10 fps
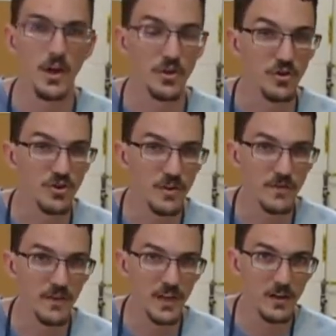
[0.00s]
You should
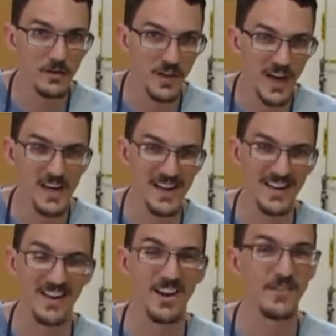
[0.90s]
feel tight in
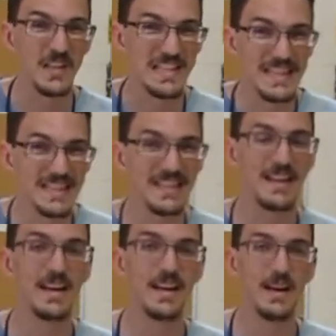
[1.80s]
here. If you
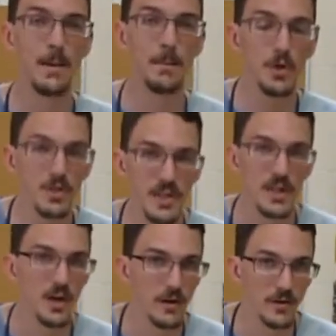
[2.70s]
didn't pull it
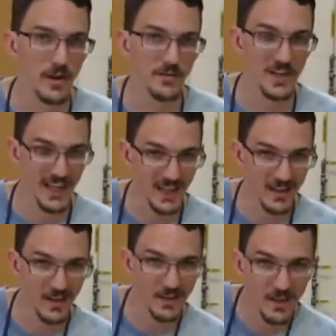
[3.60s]
hard enough to get
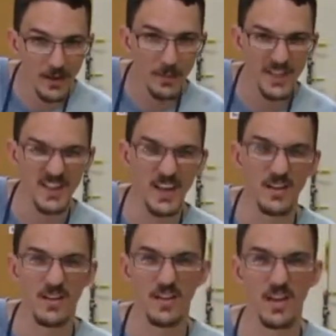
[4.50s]
it a little bit tight
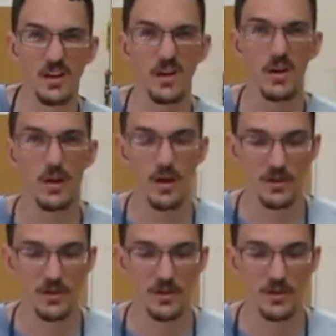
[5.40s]
in the center,